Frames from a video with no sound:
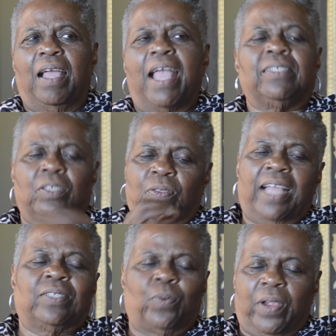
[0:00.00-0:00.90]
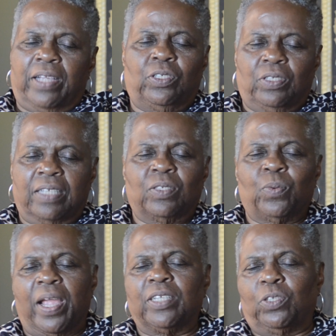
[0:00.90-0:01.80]
and so that's where I
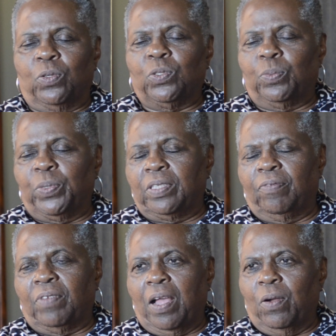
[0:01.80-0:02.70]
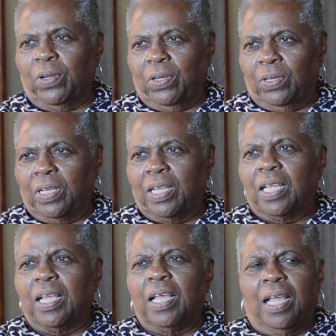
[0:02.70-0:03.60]
chose to put the flower,
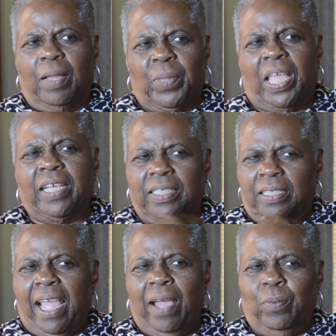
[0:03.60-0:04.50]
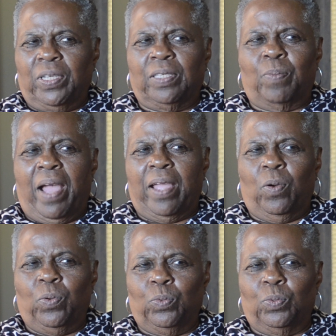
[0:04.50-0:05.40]
because that was my
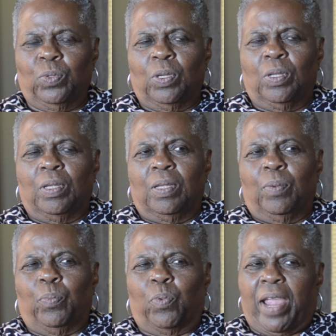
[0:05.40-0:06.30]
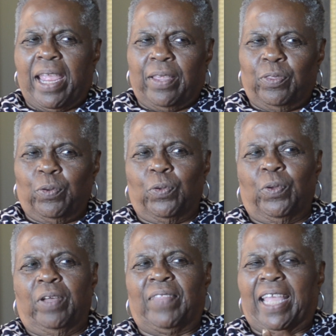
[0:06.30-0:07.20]
own breakthrough
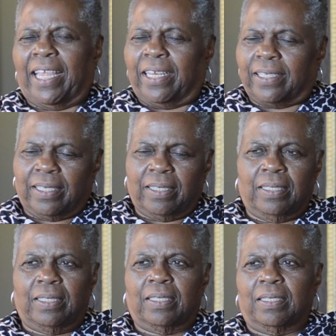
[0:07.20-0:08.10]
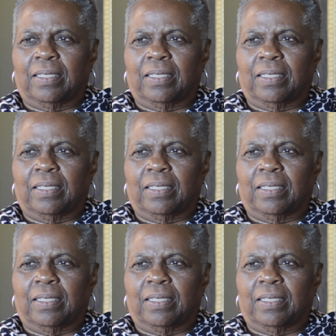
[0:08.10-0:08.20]
of the innocence